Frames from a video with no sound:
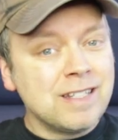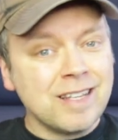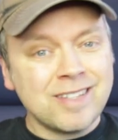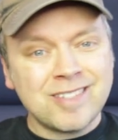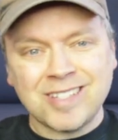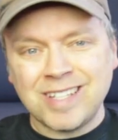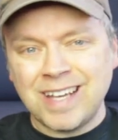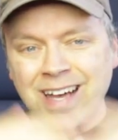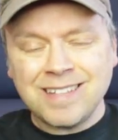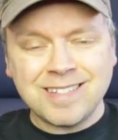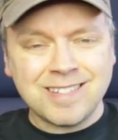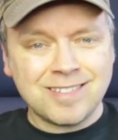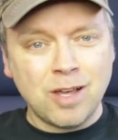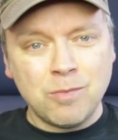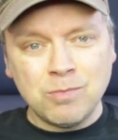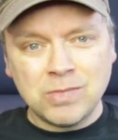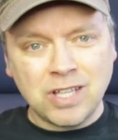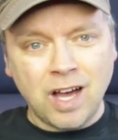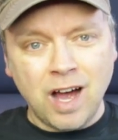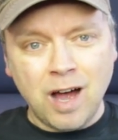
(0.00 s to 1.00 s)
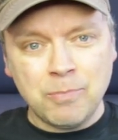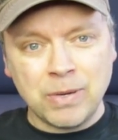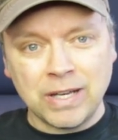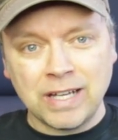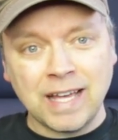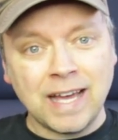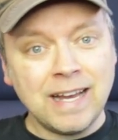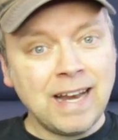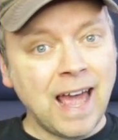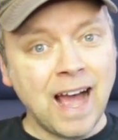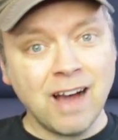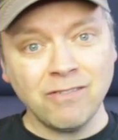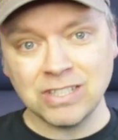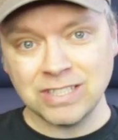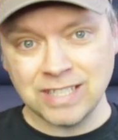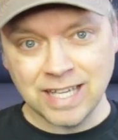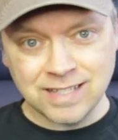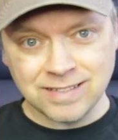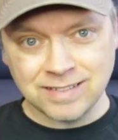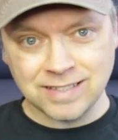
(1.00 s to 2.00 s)
discuss some topic, and have a
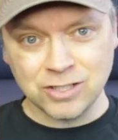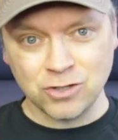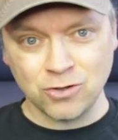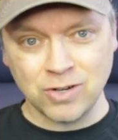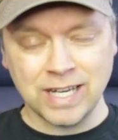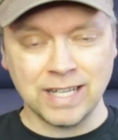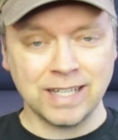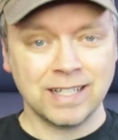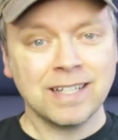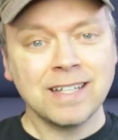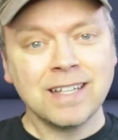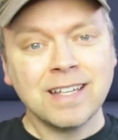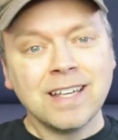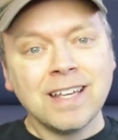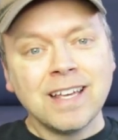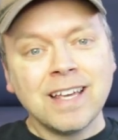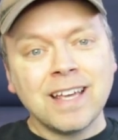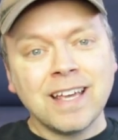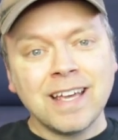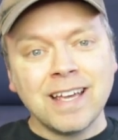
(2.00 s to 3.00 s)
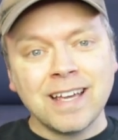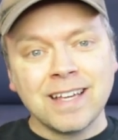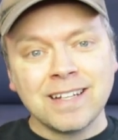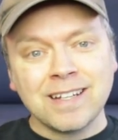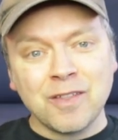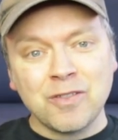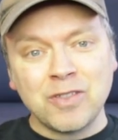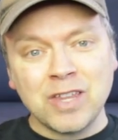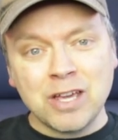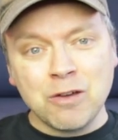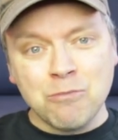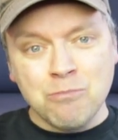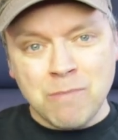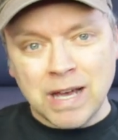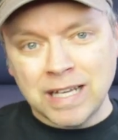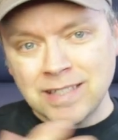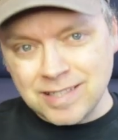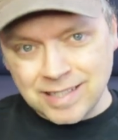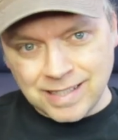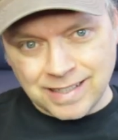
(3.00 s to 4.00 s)
tasty drink. In the
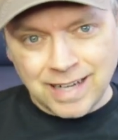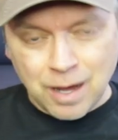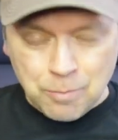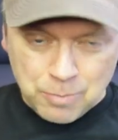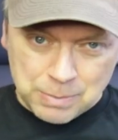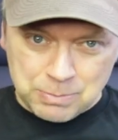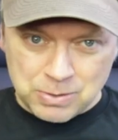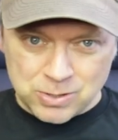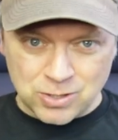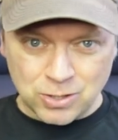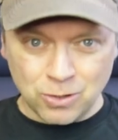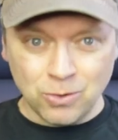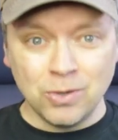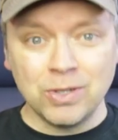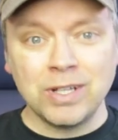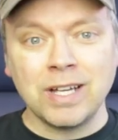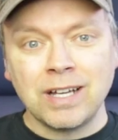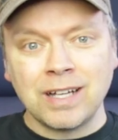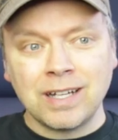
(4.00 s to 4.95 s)
mixing It Up episode,